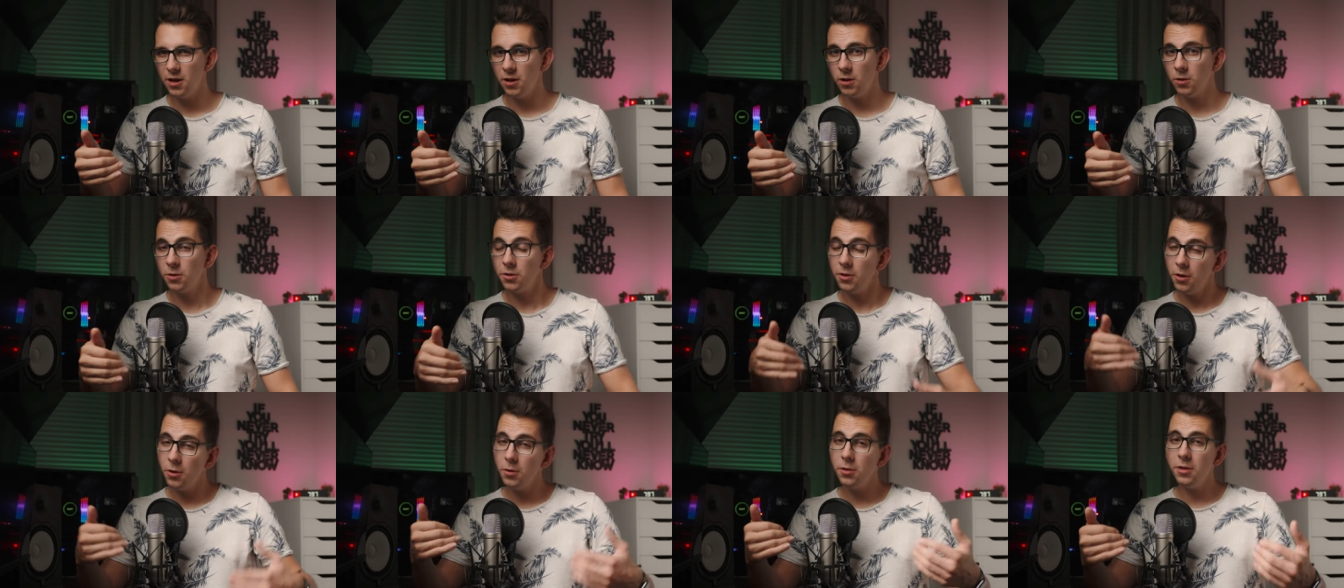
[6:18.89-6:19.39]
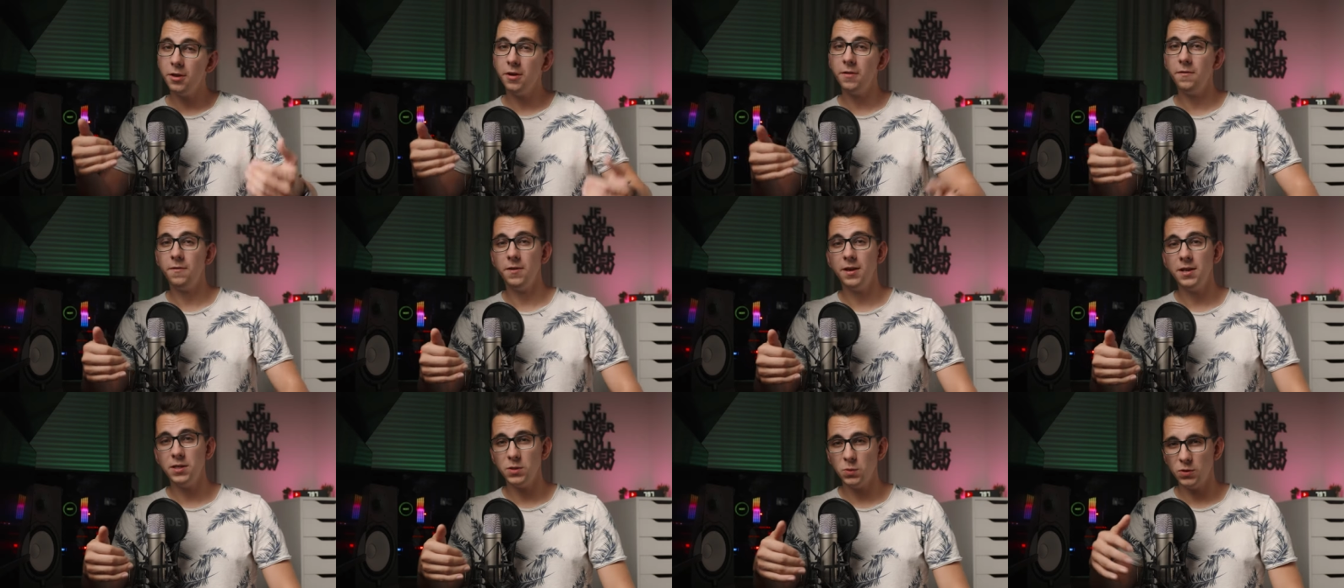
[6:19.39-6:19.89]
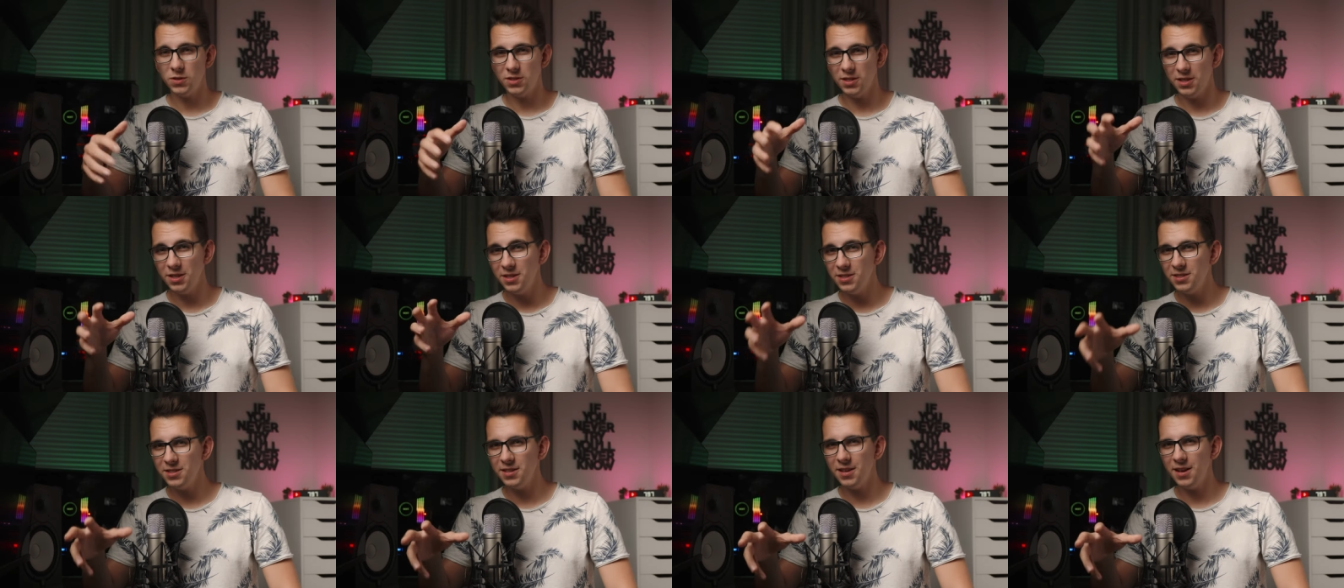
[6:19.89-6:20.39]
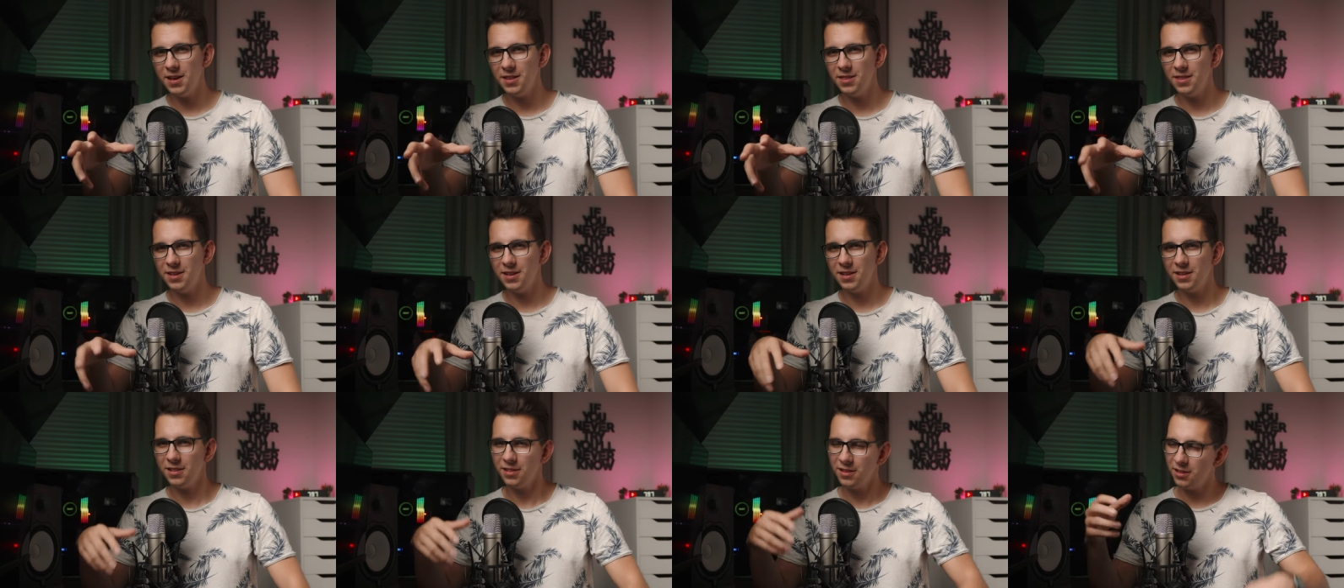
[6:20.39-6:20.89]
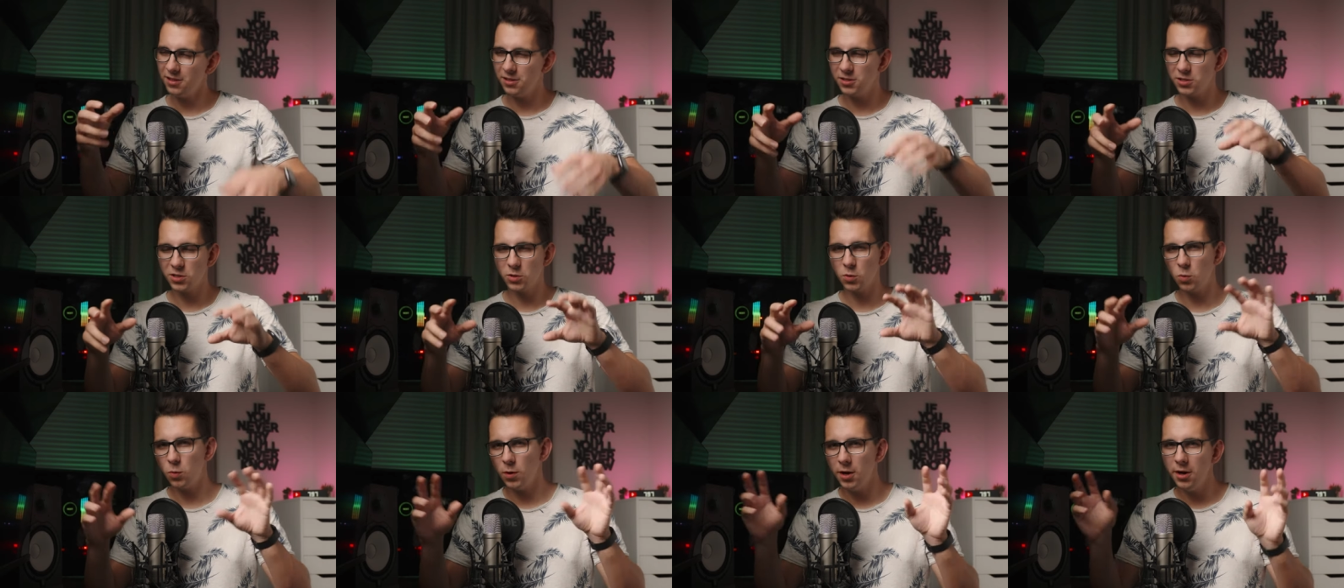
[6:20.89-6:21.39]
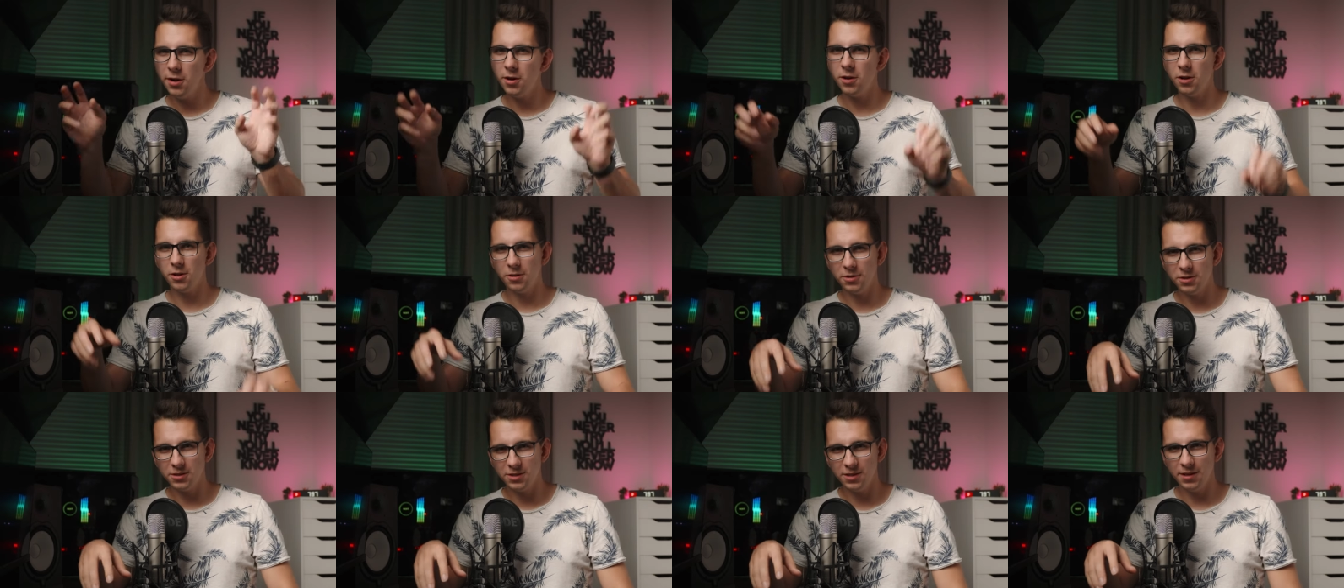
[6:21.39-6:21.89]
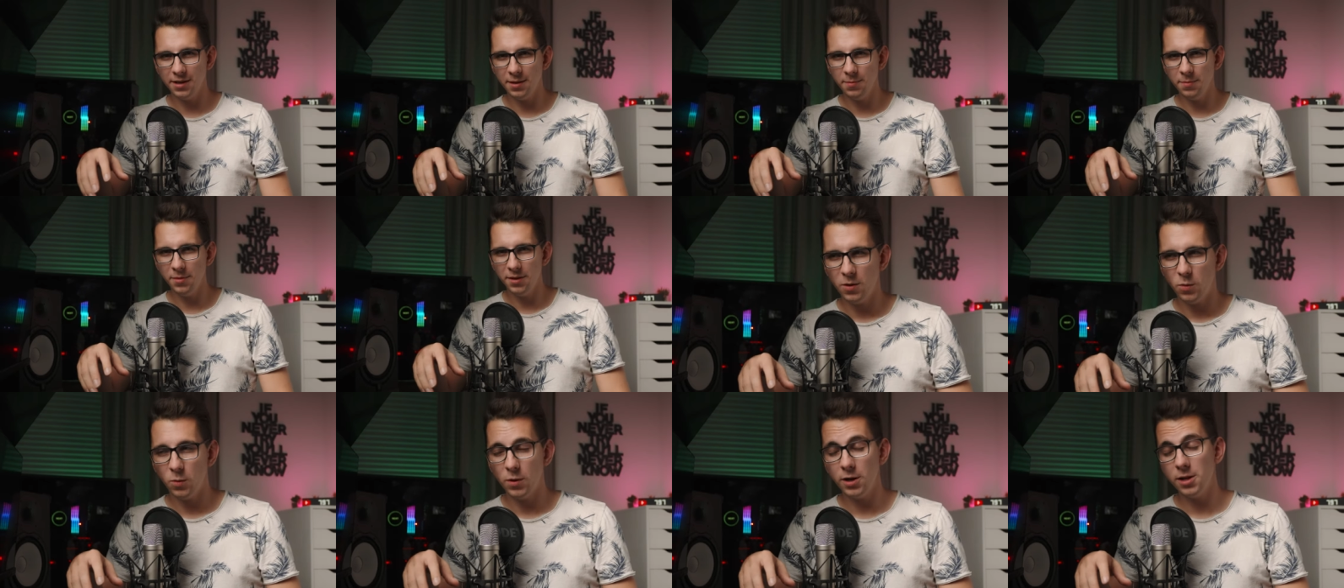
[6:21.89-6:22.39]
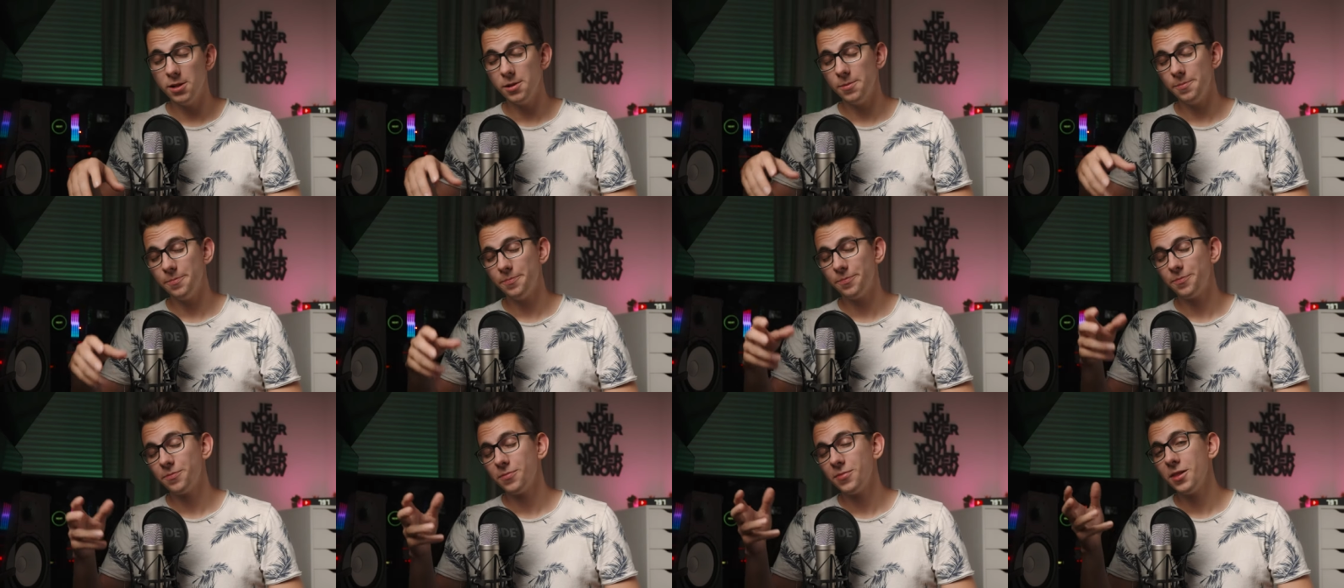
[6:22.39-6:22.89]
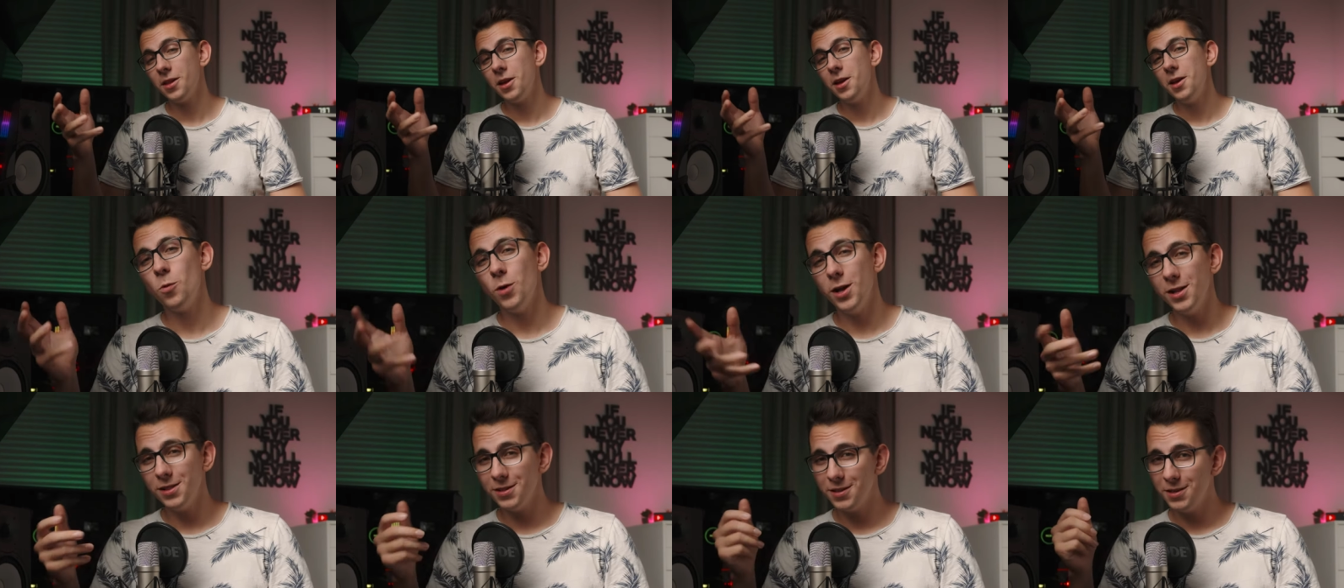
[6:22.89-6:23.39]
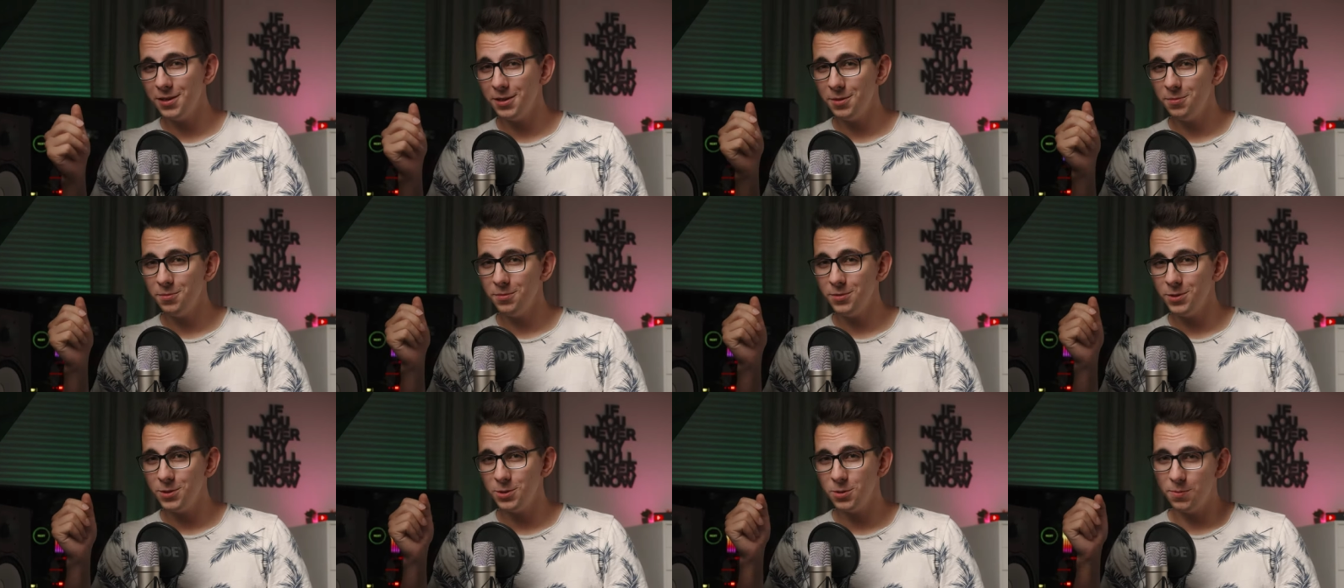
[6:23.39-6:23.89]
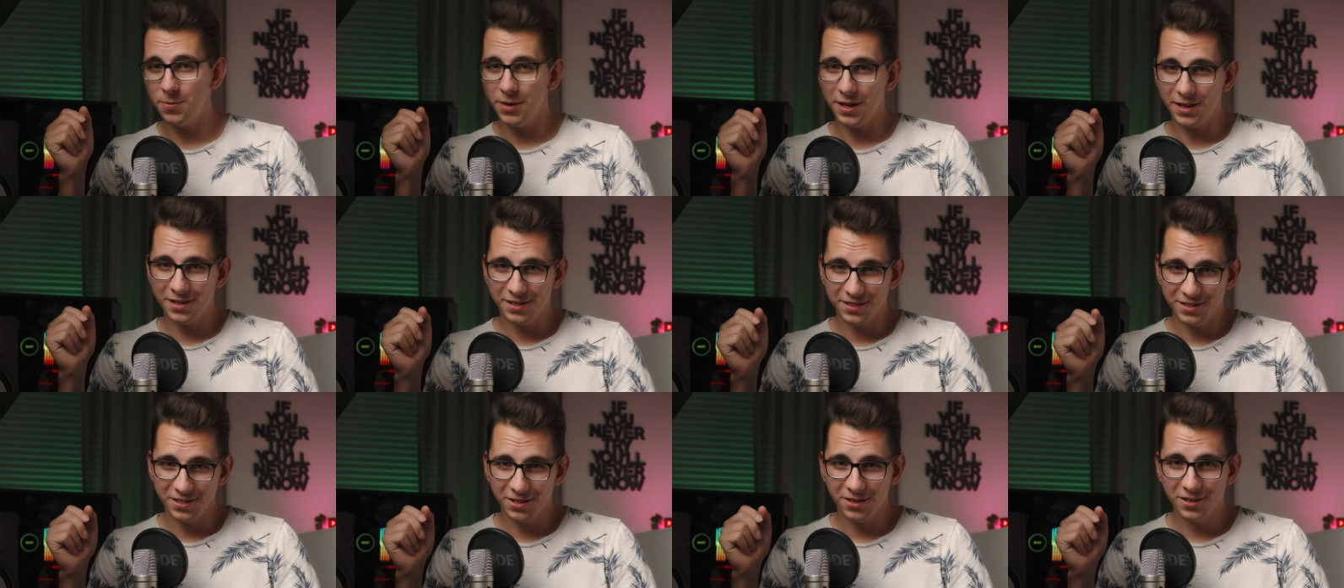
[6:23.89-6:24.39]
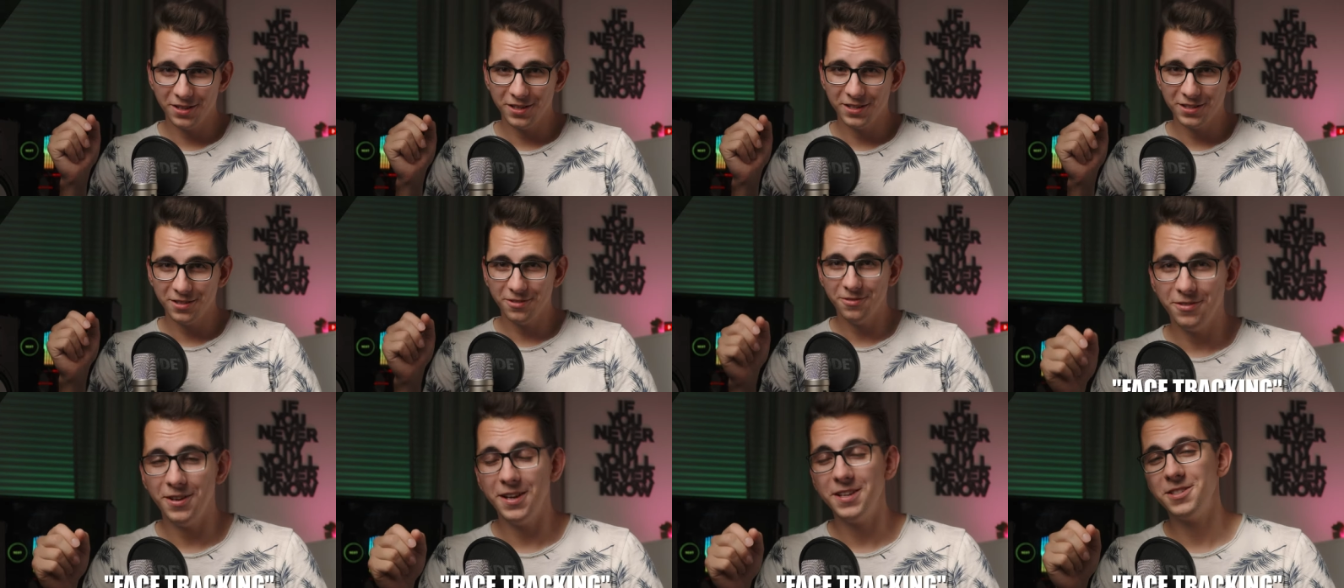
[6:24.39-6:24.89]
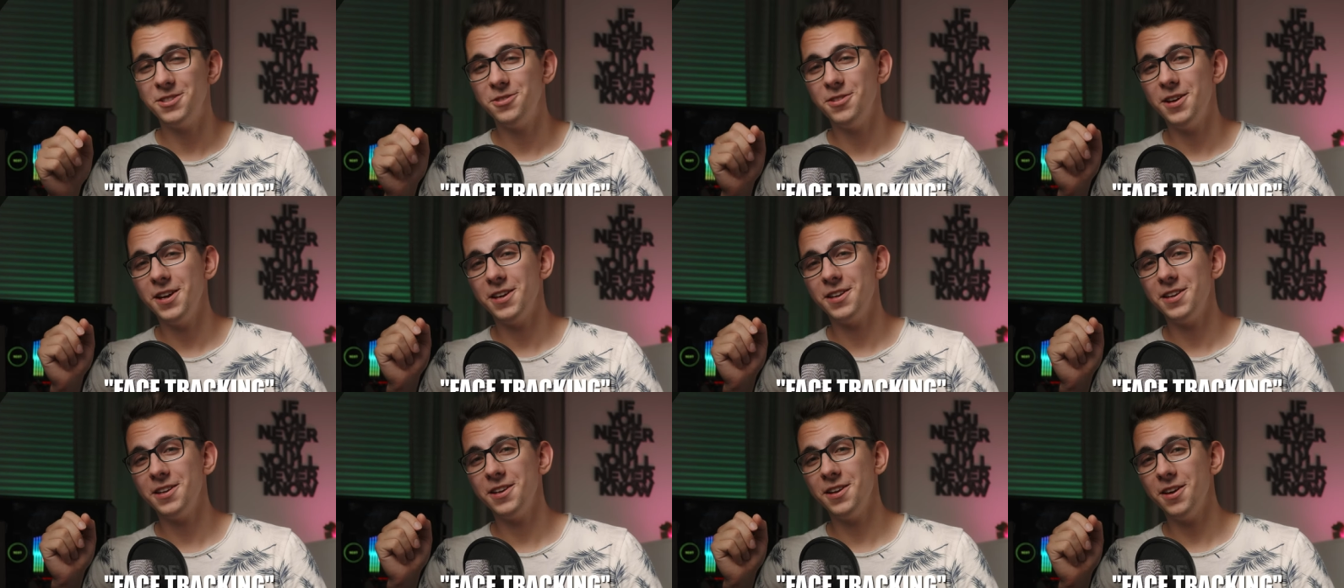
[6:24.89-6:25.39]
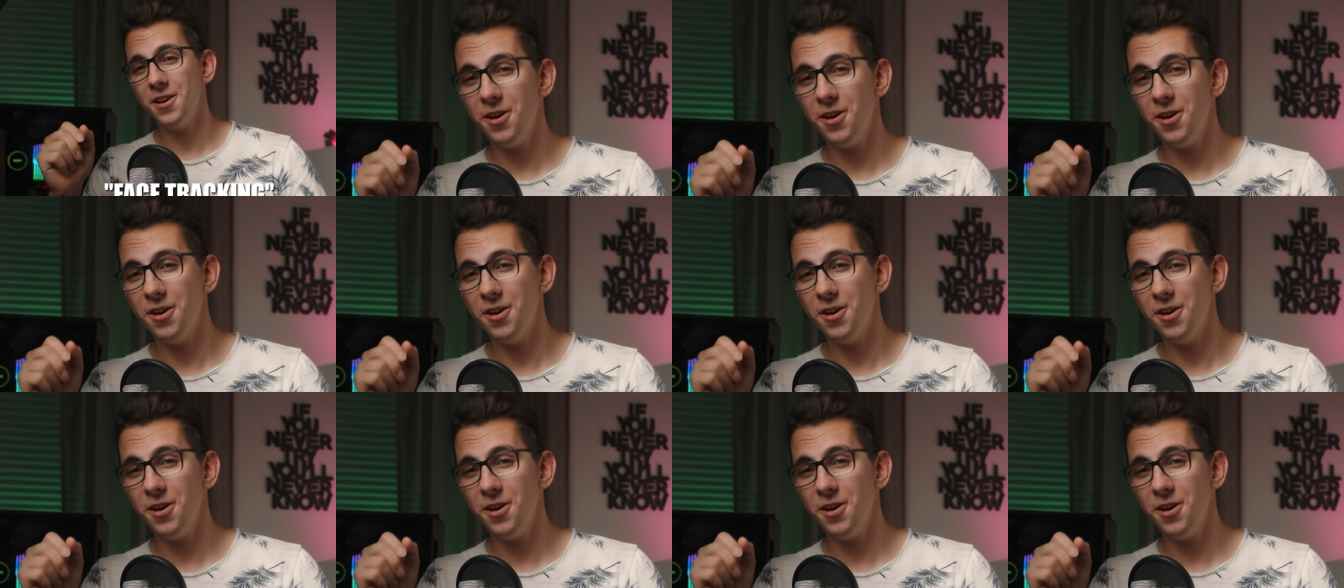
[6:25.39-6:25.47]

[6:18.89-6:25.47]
Although their face was inside that little square all the time, well, welcome to Panasonic's face tracking